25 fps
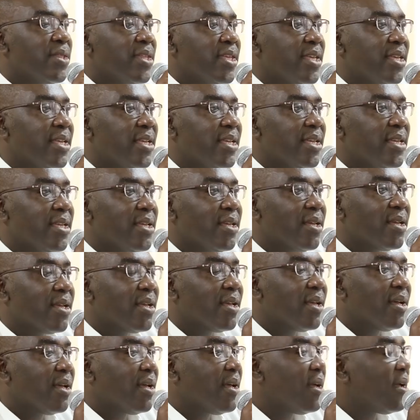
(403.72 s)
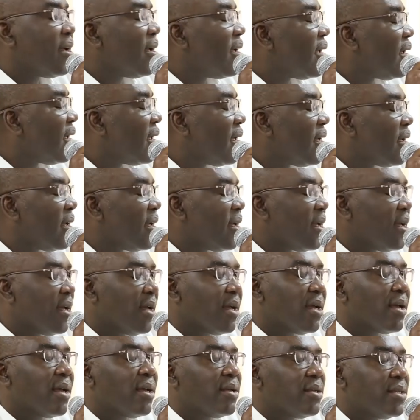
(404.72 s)
the
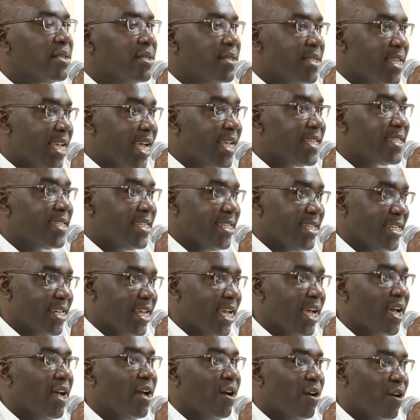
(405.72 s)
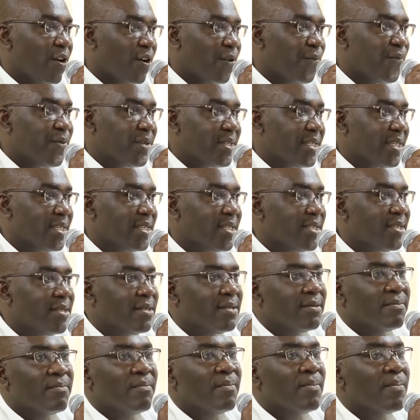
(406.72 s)
uh, their senior
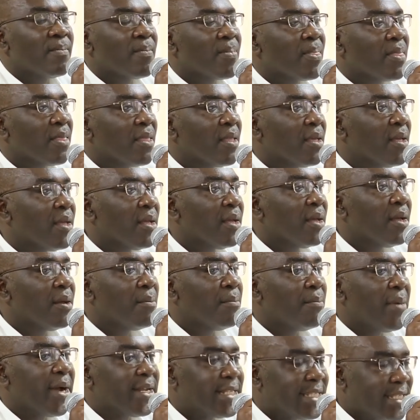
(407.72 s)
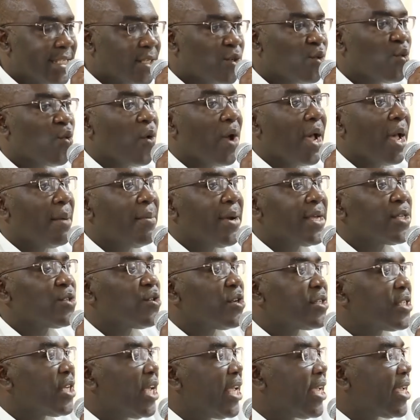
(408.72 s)
officers. But I
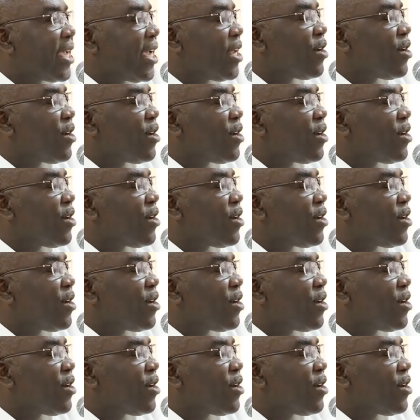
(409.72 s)
must also